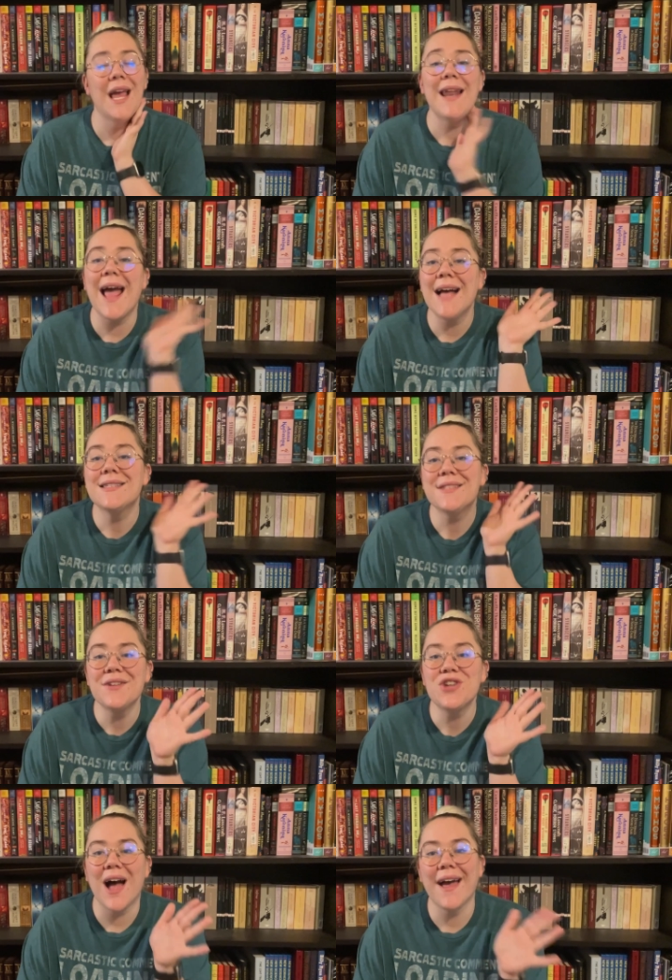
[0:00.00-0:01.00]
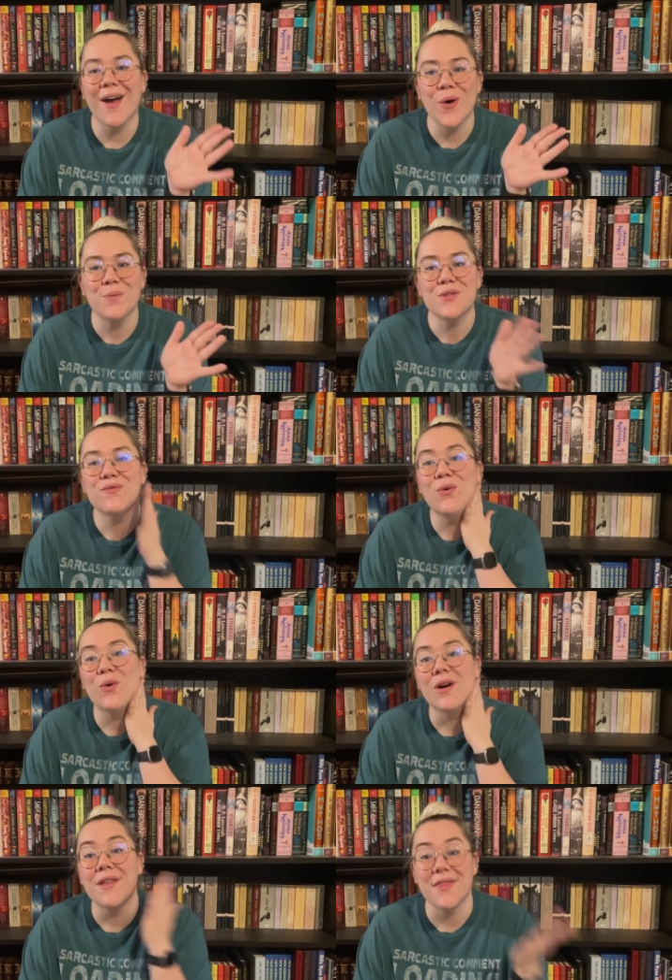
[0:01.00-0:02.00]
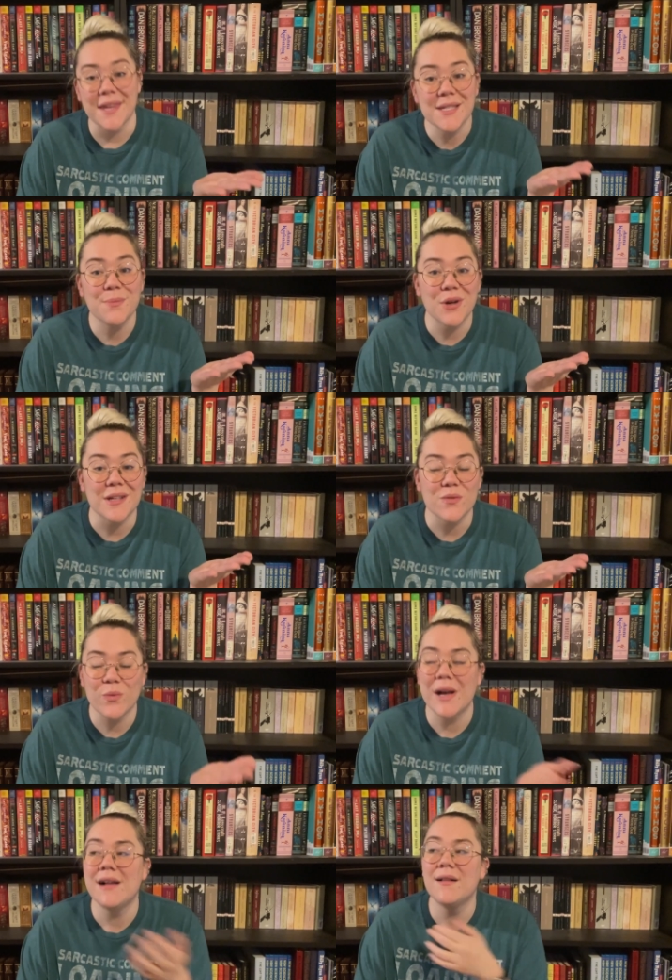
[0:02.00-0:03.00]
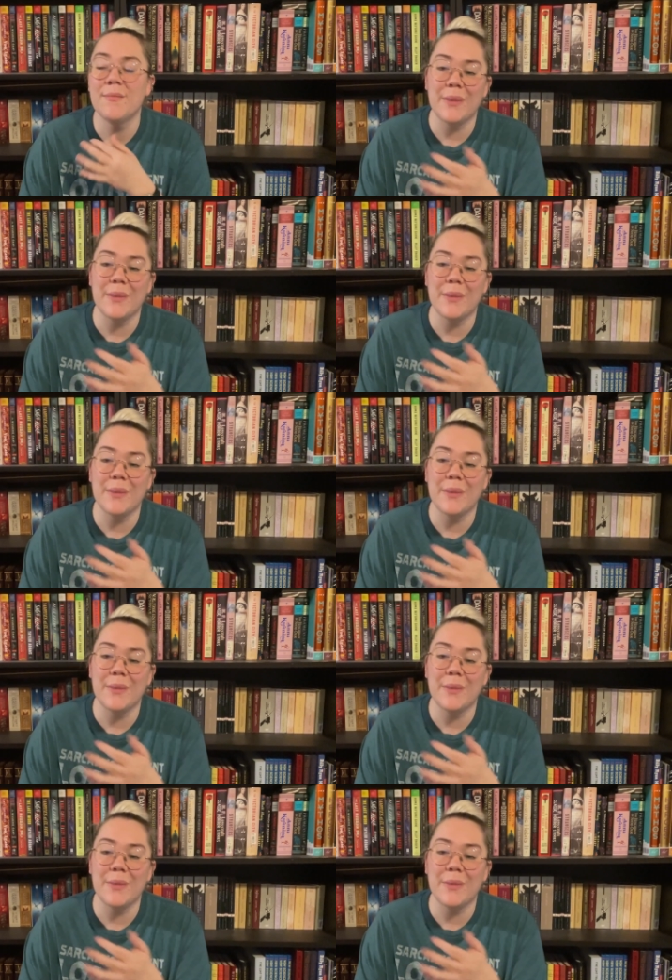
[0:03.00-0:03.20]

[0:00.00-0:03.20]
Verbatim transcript: And I had such high hopes for this book as well,